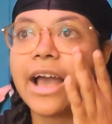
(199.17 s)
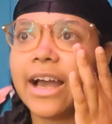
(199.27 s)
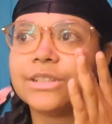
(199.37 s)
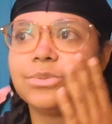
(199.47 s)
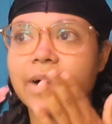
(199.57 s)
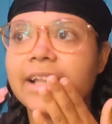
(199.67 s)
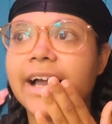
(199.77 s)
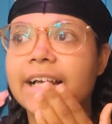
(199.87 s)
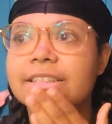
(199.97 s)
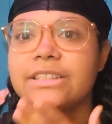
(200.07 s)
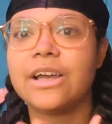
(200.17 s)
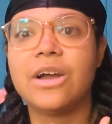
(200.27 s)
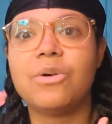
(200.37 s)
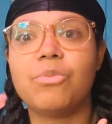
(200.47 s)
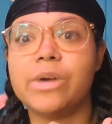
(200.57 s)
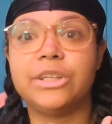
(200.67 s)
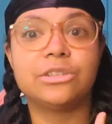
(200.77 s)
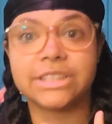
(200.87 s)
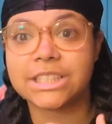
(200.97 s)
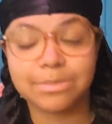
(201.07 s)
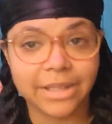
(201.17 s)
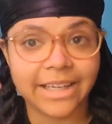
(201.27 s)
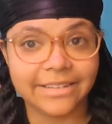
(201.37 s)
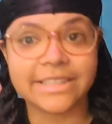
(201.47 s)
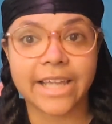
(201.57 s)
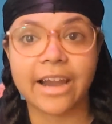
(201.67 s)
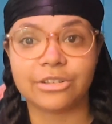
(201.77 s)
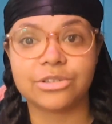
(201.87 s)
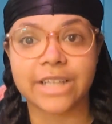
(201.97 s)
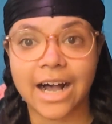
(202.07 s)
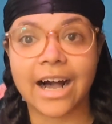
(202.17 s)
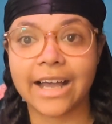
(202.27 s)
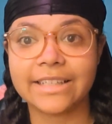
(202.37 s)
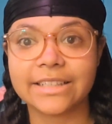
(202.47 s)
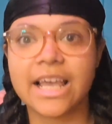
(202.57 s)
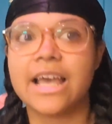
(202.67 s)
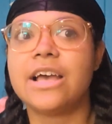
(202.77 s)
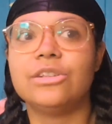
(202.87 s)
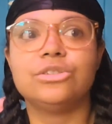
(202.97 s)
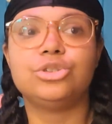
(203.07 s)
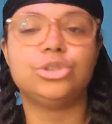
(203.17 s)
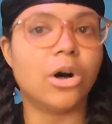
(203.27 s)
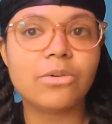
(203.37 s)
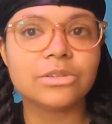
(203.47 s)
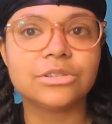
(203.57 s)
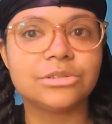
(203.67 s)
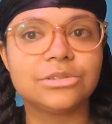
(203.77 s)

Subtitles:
as well as when you're displaying these characters' eyes, don't